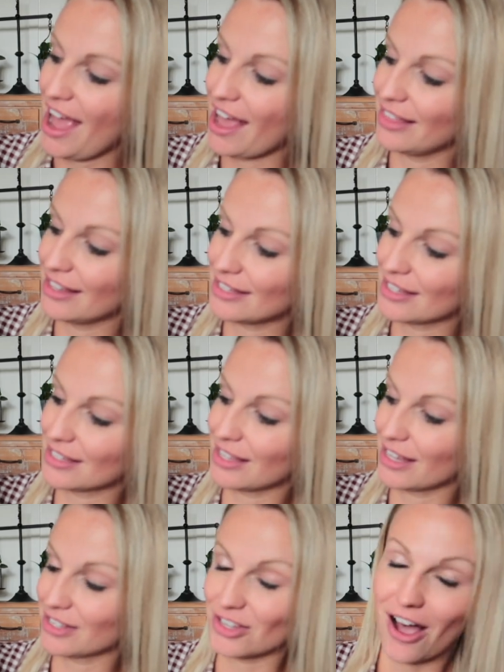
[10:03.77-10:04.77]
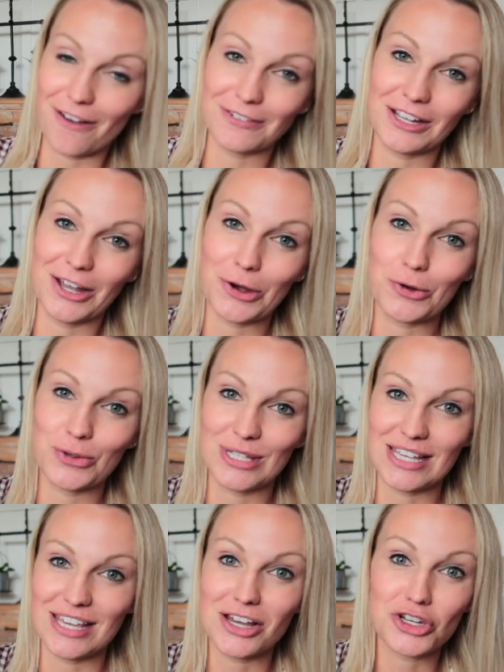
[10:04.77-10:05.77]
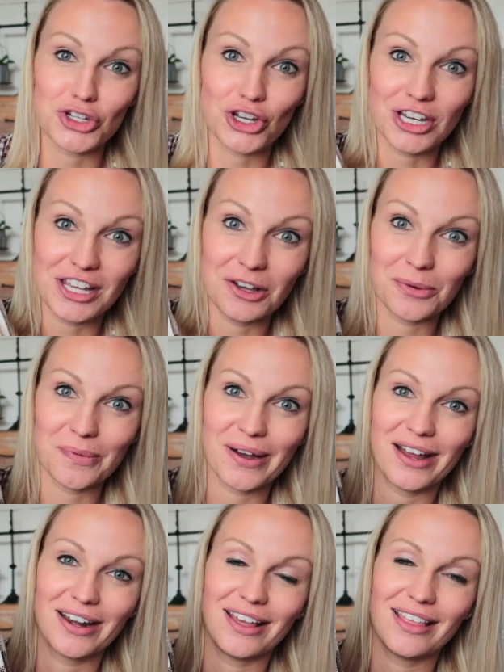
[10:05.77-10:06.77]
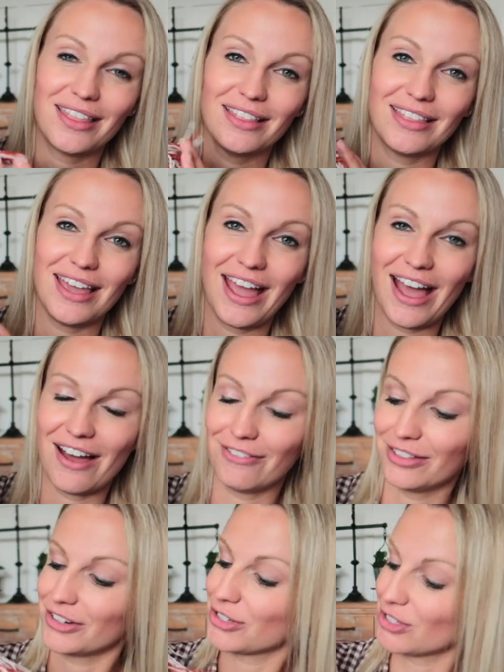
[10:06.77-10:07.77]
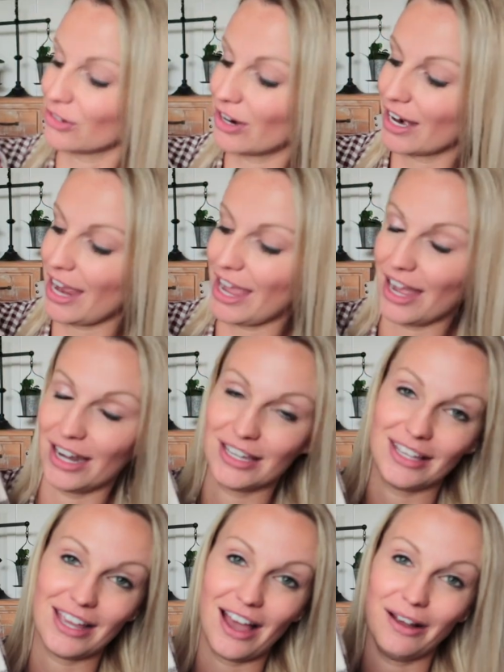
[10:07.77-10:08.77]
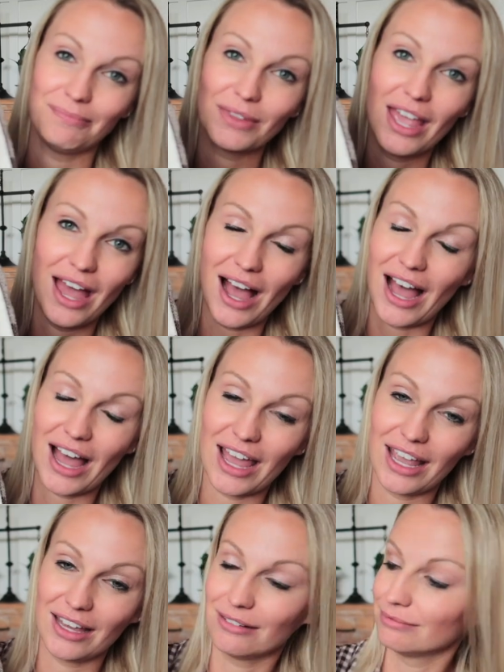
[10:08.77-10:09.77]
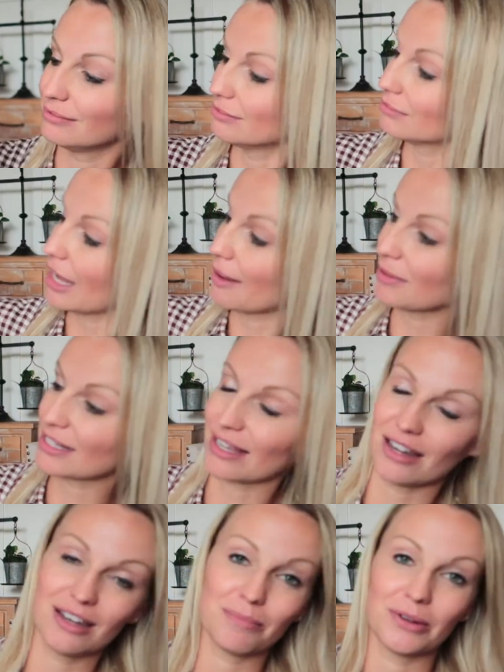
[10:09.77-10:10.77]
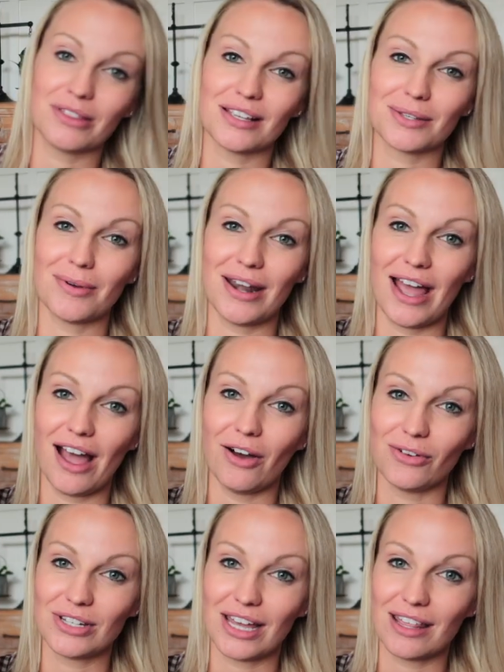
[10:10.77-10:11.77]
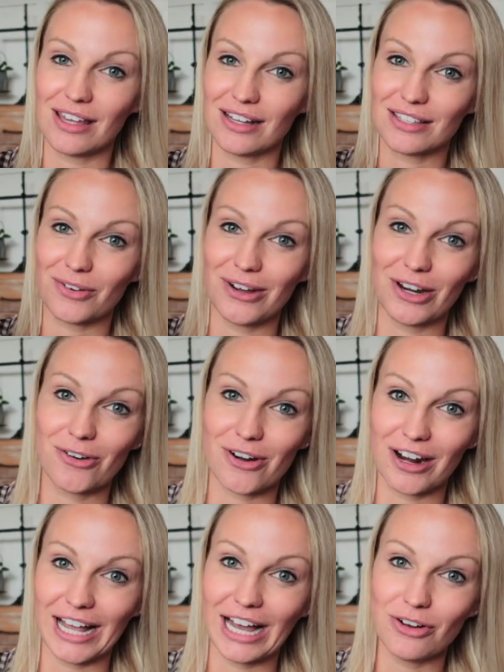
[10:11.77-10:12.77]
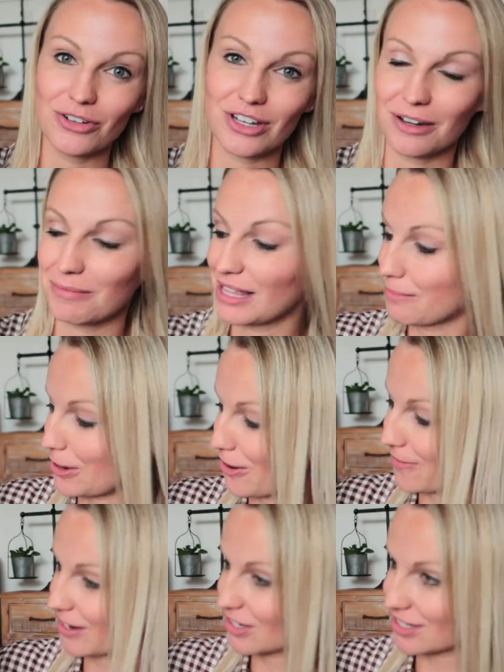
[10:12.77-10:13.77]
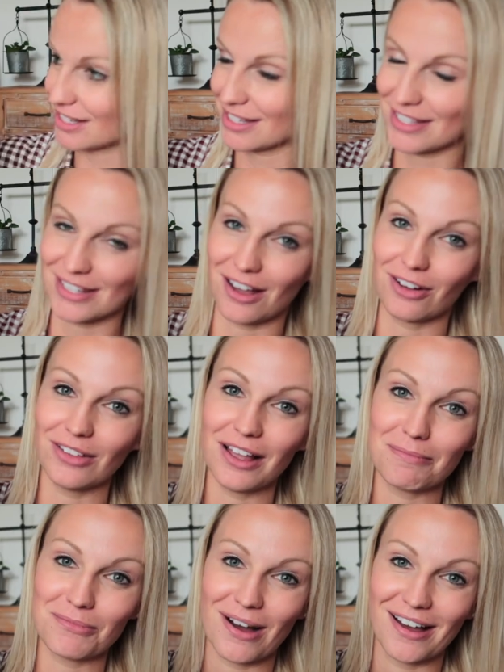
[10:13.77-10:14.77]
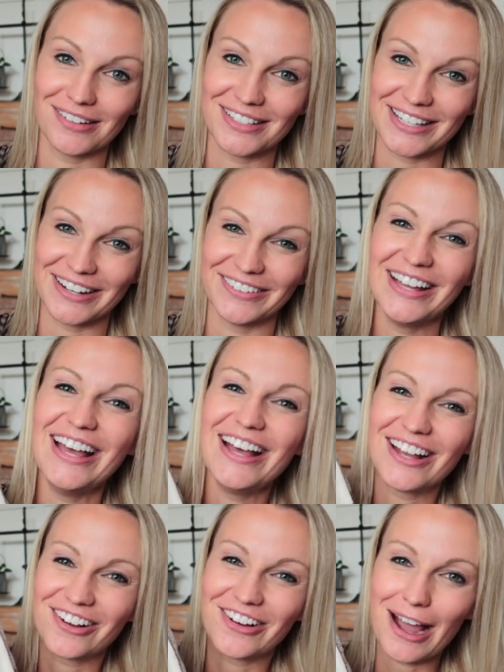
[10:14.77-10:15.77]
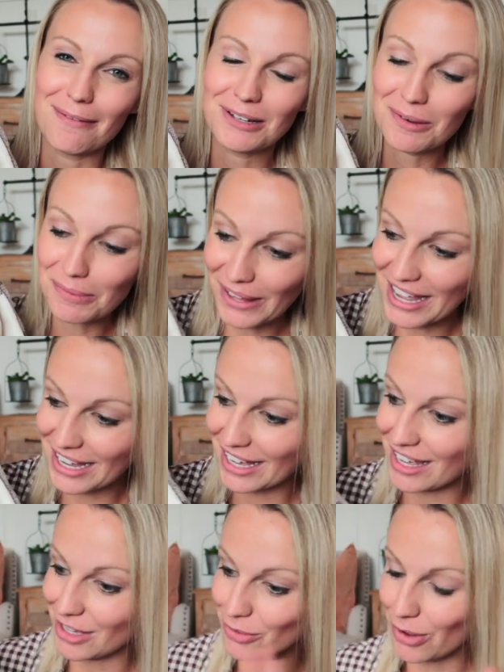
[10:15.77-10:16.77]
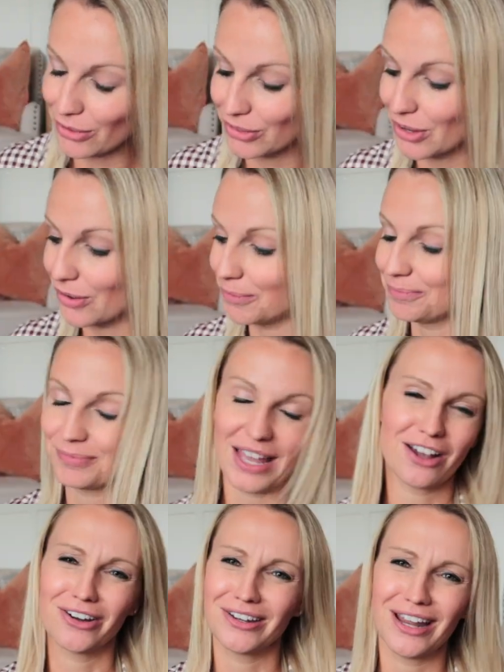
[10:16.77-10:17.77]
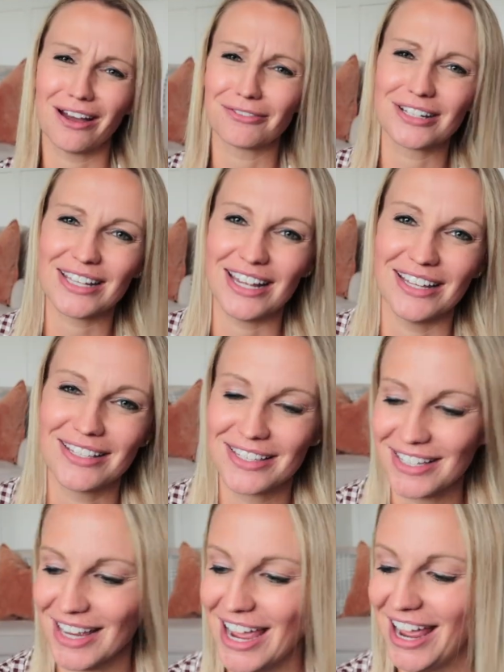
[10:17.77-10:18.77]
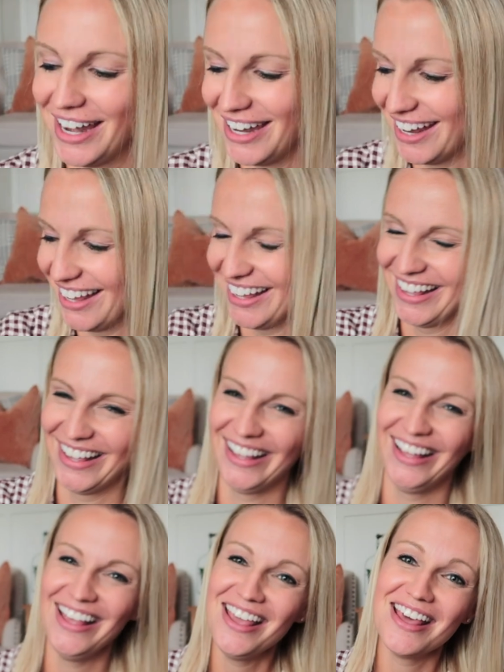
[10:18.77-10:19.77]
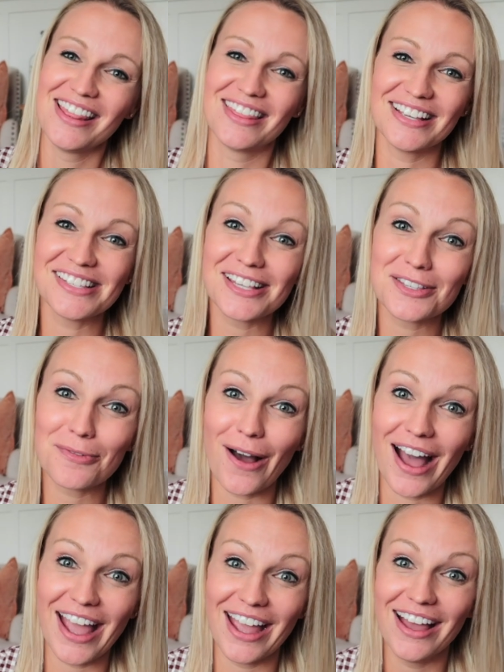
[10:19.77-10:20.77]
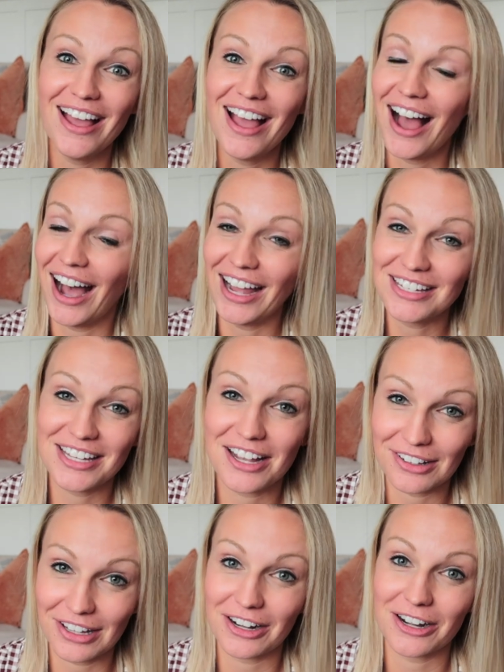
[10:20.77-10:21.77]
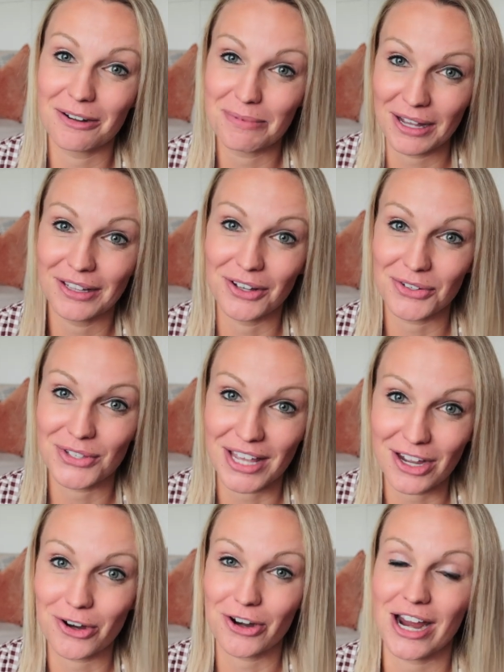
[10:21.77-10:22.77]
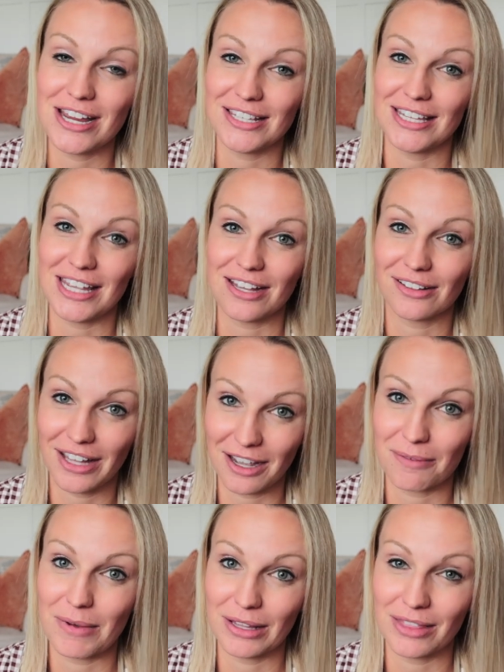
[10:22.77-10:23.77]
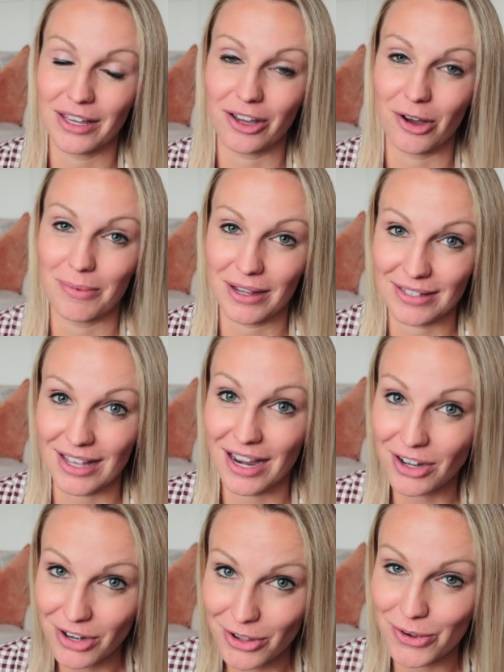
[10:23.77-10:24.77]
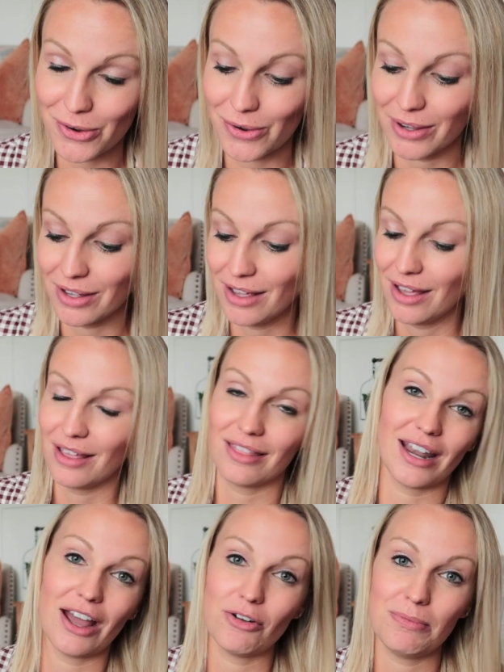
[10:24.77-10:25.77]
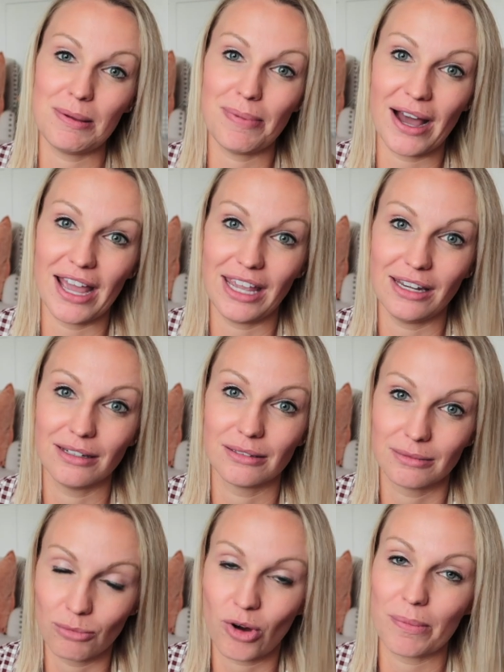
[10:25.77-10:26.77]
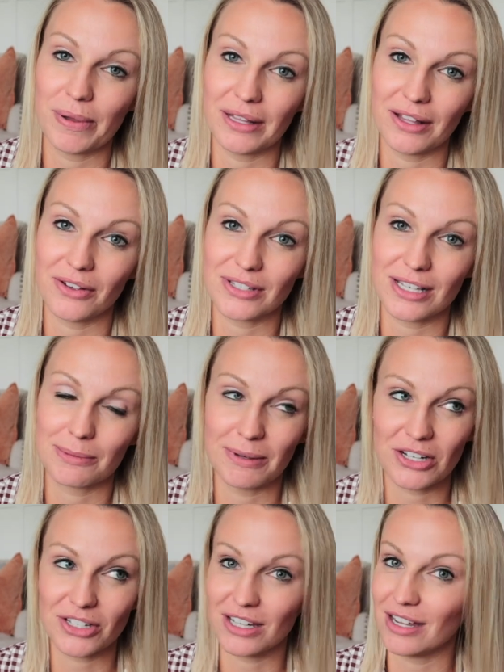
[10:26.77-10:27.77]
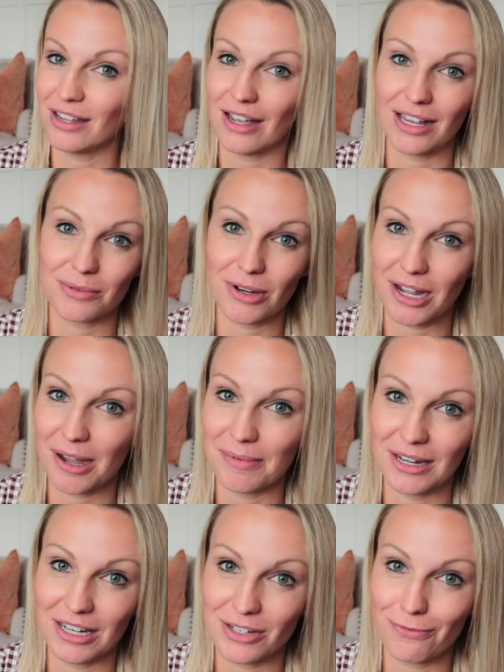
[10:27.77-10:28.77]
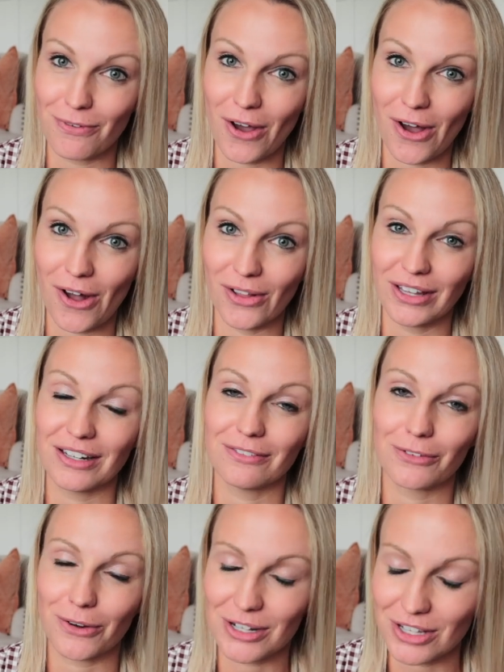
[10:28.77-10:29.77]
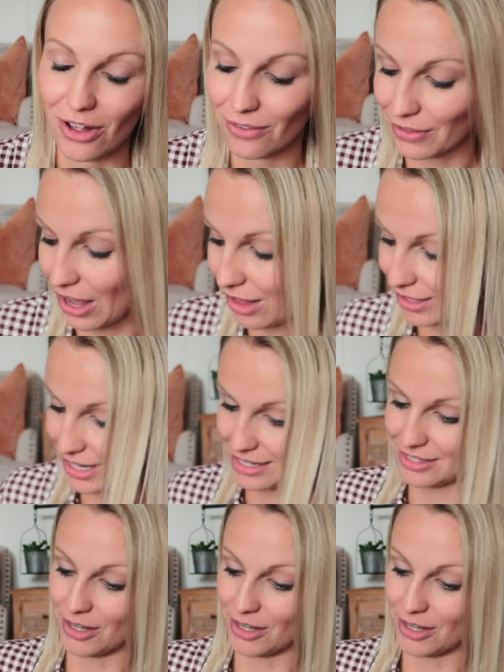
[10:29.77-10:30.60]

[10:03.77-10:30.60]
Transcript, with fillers: And this is the soft and cozy chenille one that they have in their store and yeah, I I'm excited to put this one out. I think it's going to go on our couch and be perfect just to snuggle up on. So grabbed a blanket. You all know I could not resist. And this is why I decluttered pillows like crazy like a month ago because I knew that I would be buying more pillows, especially as we're coming into fall and of course all of the holidays.